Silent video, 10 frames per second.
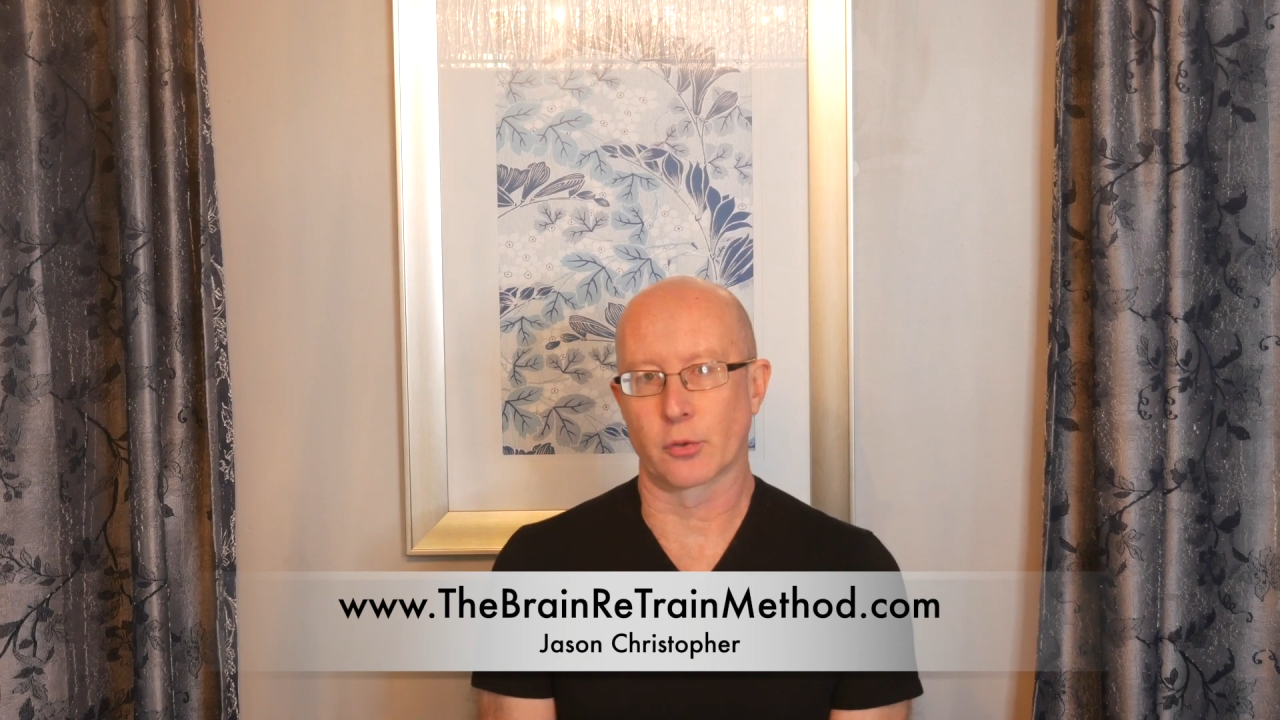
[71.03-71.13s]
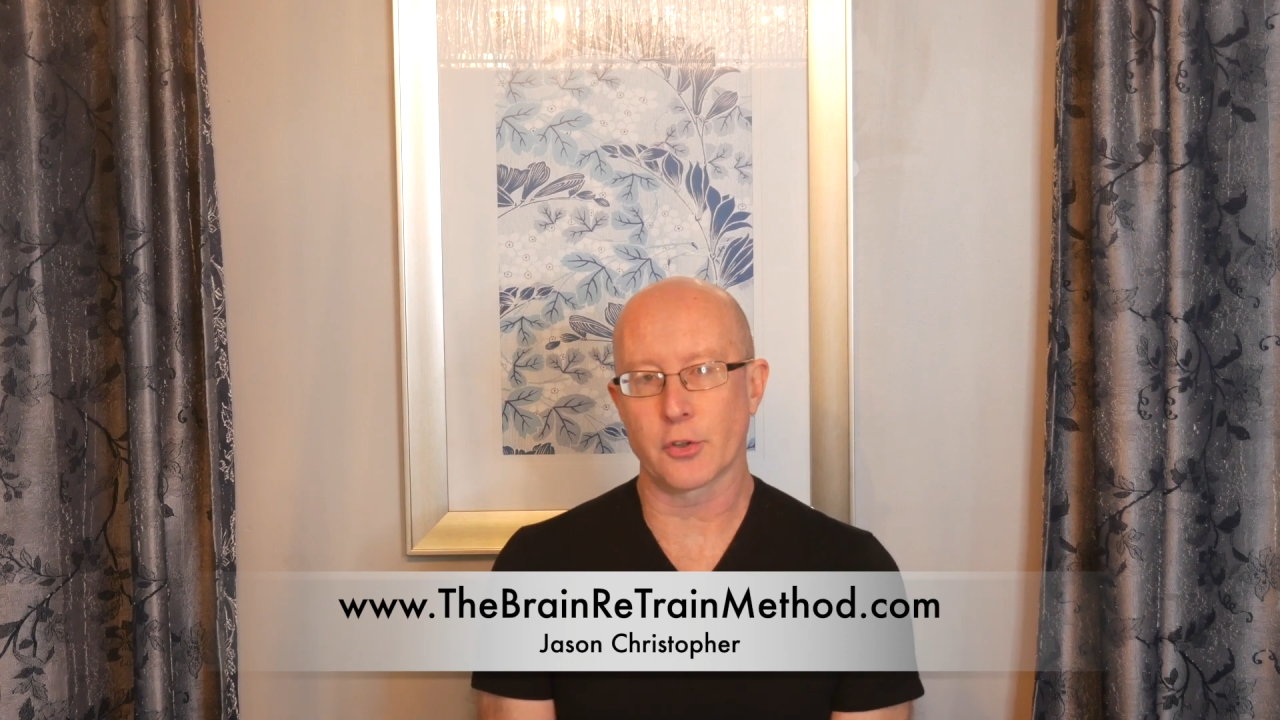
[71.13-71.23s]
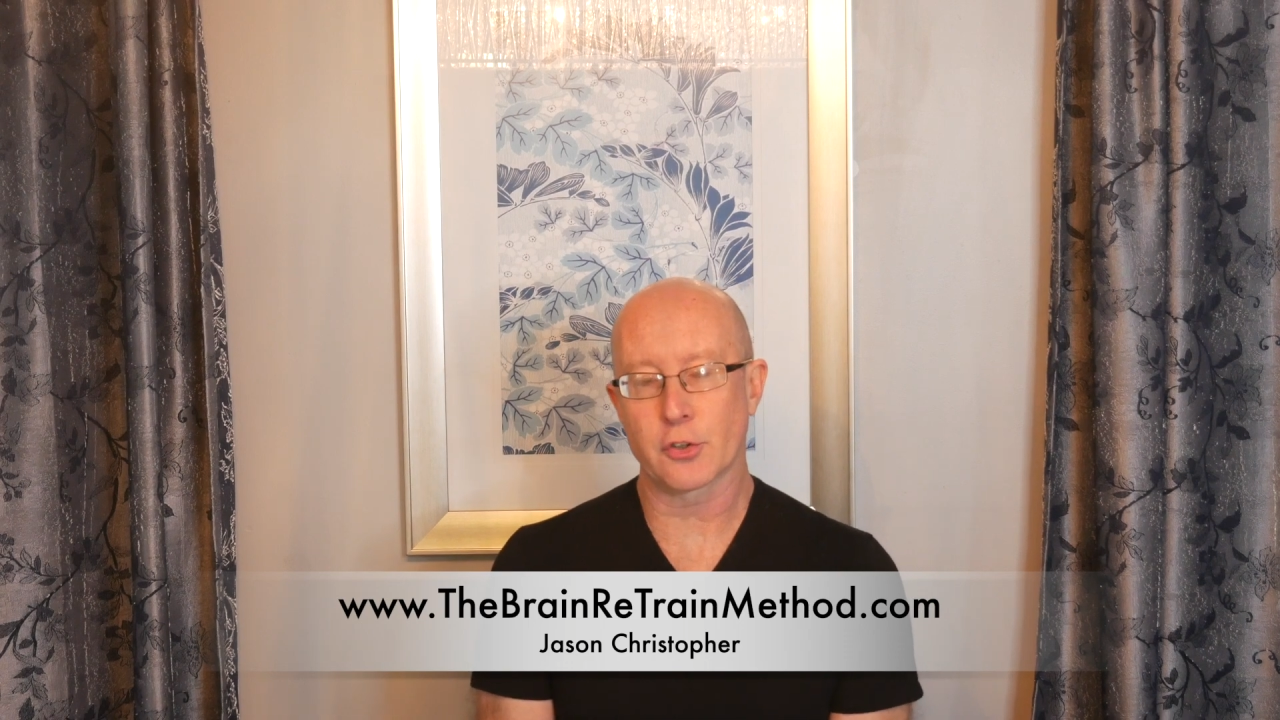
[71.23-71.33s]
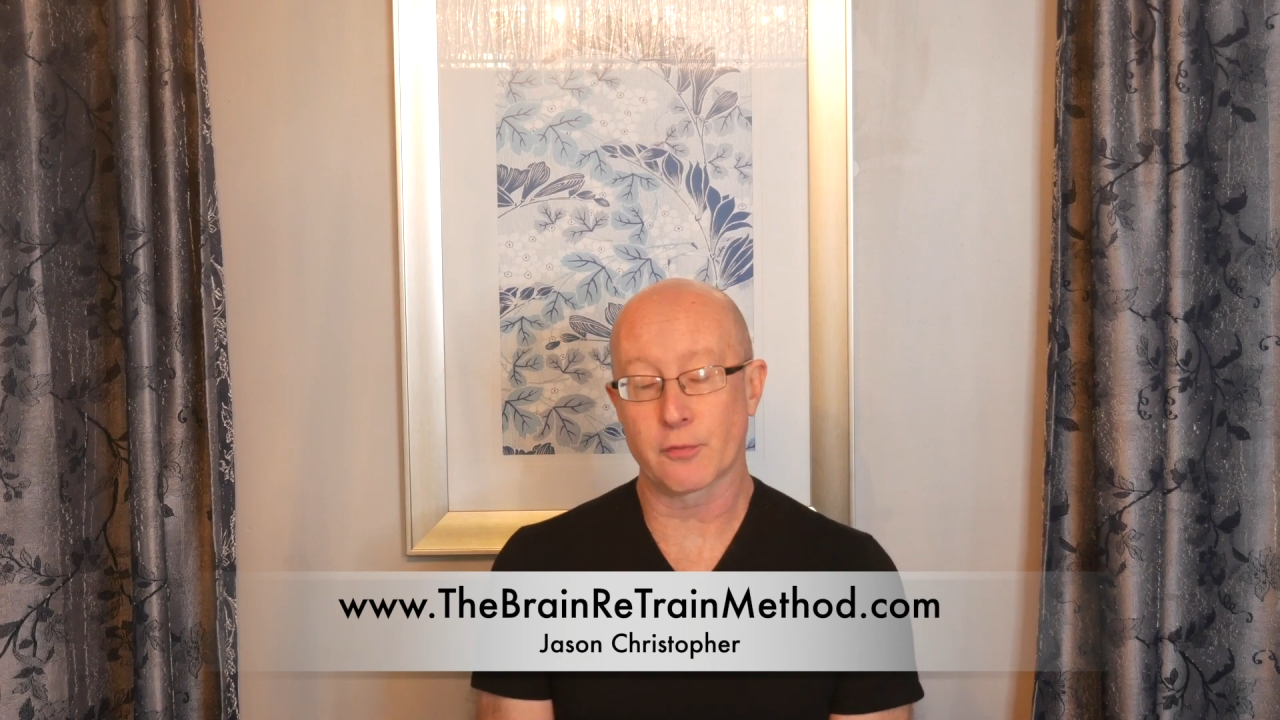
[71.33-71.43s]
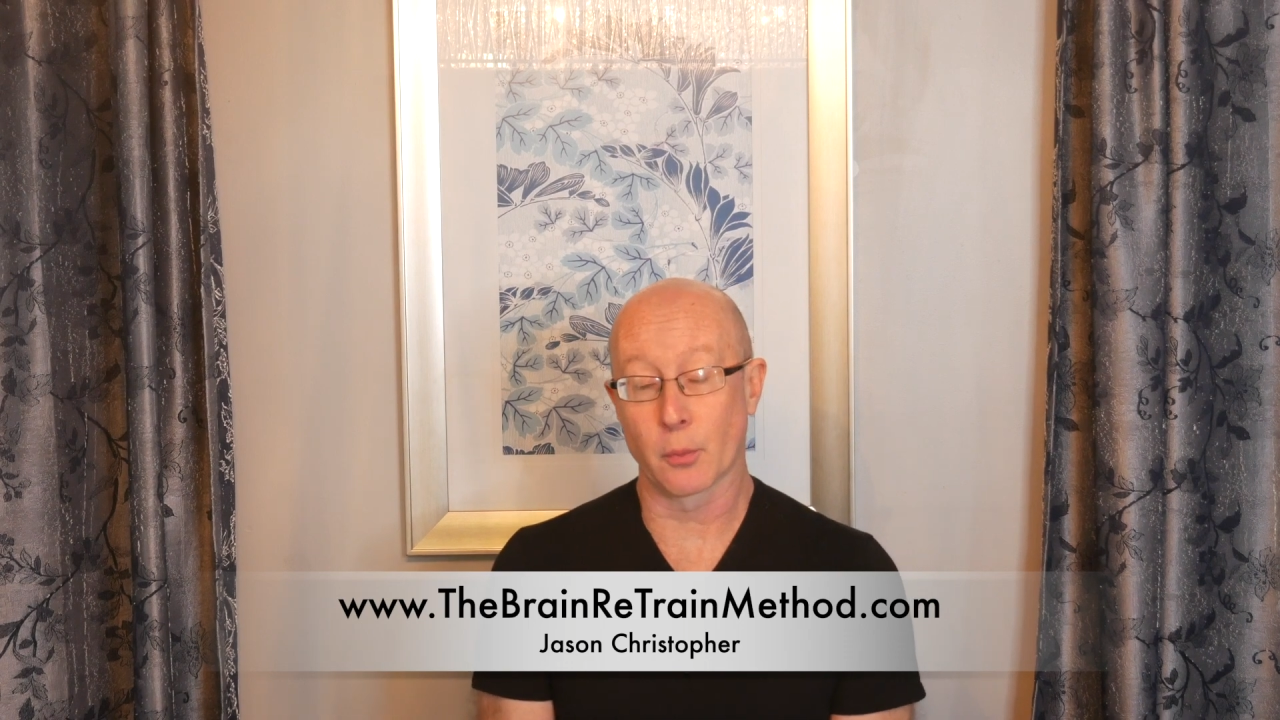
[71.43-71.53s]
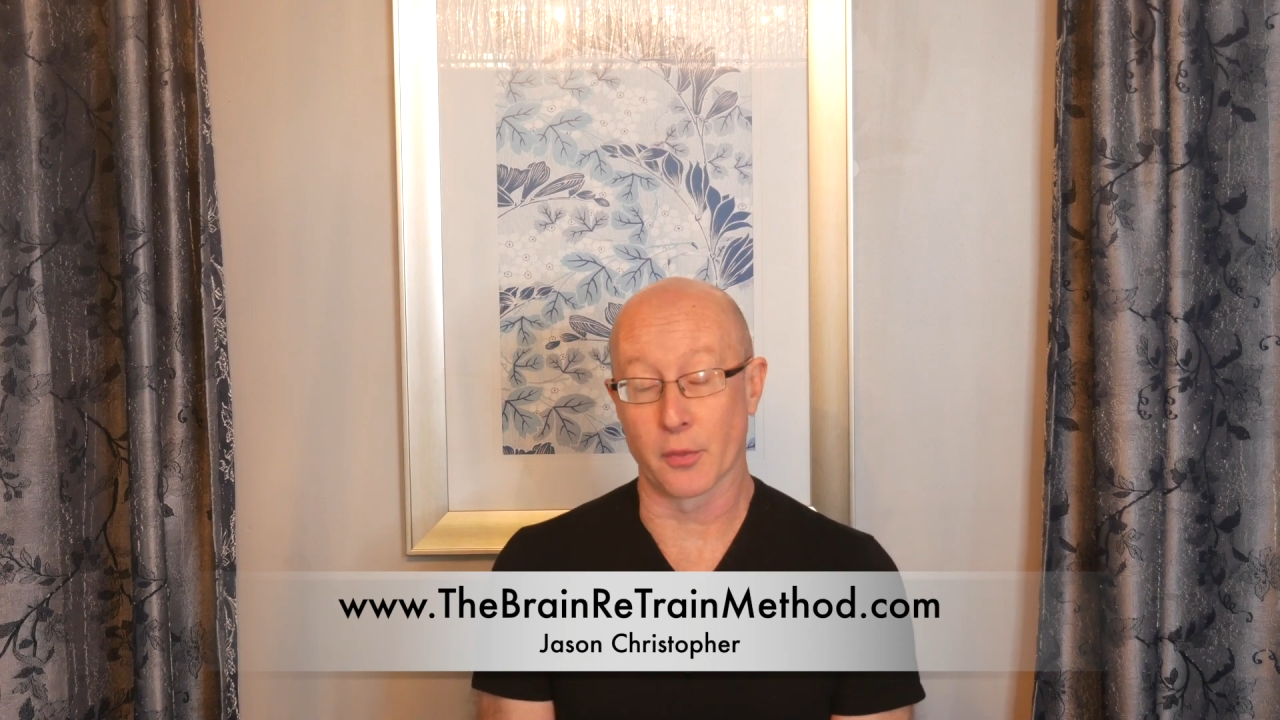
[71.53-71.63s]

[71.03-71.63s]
Christopher